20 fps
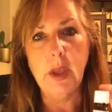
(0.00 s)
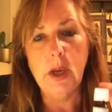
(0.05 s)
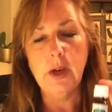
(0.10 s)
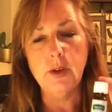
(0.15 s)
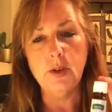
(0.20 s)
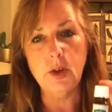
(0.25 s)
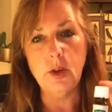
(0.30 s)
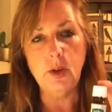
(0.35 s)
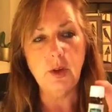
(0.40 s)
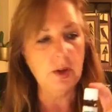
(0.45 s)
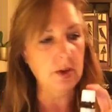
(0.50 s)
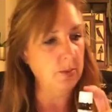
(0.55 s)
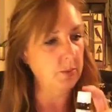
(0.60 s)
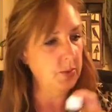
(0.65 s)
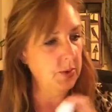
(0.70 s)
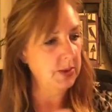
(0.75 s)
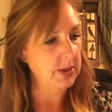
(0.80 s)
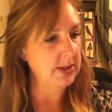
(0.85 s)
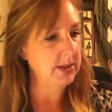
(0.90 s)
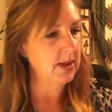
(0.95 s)
So you can
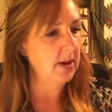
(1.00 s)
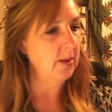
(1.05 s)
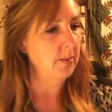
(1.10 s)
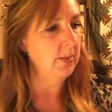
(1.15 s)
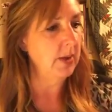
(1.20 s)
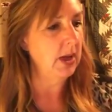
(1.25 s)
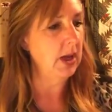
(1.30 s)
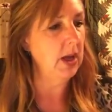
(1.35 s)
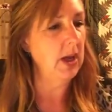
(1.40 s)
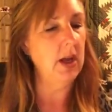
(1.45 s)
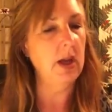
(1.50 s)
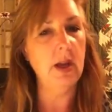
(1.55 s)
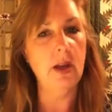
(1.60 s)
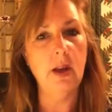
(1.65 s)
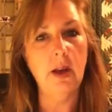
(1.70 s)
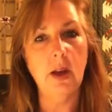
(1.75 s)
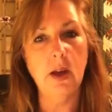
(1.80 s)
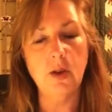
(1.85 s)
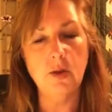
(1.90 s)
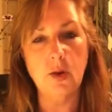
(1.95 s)
put some
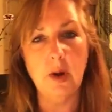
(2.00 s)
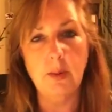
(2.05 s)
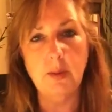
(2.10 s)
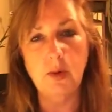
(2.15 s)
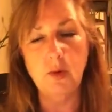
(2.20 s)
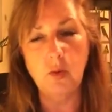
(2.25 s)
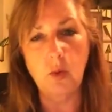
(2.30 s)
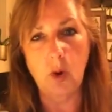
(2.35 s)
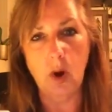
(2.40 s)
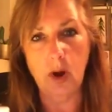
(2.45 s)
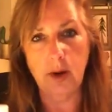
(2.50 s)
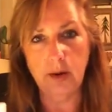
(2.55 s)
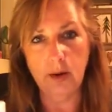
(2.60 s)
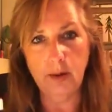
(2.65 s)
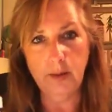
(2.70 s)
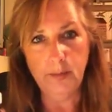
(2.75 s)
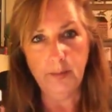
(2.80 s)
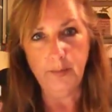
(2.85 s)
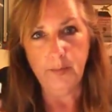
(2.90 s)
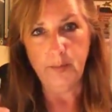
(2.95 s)
in a drop of
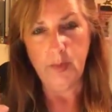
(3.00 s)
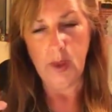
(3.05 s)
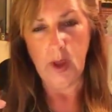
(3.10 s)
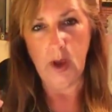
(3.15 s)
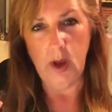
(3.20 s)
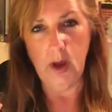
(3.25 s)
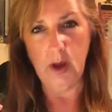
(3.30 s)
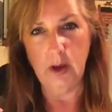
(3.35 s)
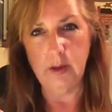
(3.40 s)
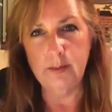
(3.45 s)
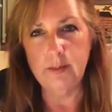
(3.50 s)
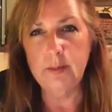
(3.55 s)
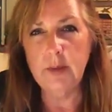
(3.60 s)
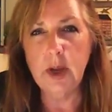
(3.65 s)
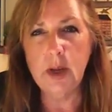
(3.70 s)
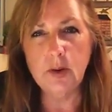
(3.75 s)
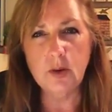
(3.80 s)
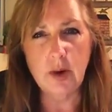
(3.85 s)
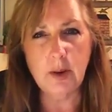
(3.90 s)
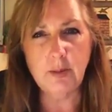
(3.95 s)
water. A
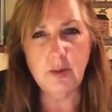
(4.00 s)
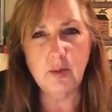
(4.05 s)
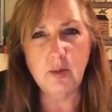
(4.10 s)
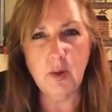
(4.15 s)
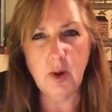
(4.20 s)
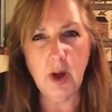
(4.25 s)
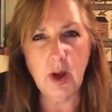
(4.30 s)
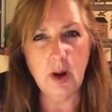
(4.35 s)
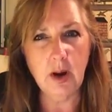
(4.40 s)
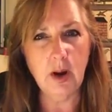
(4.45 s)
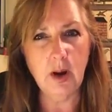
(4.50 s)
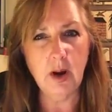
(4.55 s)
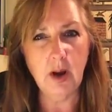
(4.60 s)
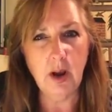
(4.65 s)
drop of water?